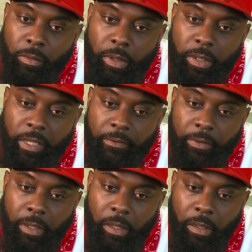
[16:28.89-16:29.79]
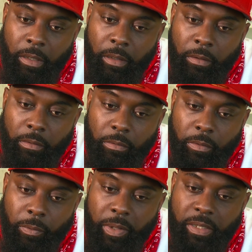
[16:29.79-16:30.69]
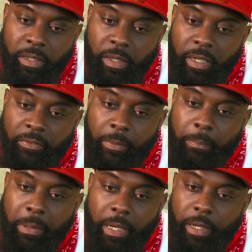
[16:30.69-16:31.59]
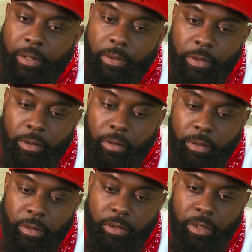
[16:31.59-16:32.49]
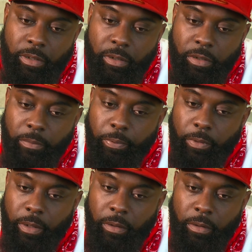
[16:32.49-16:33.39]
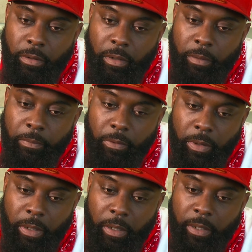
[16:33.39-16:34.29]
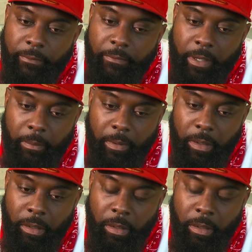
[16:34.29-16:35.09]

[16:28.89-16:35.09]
Well, definitely the reason of even being here is just to support the community and the family.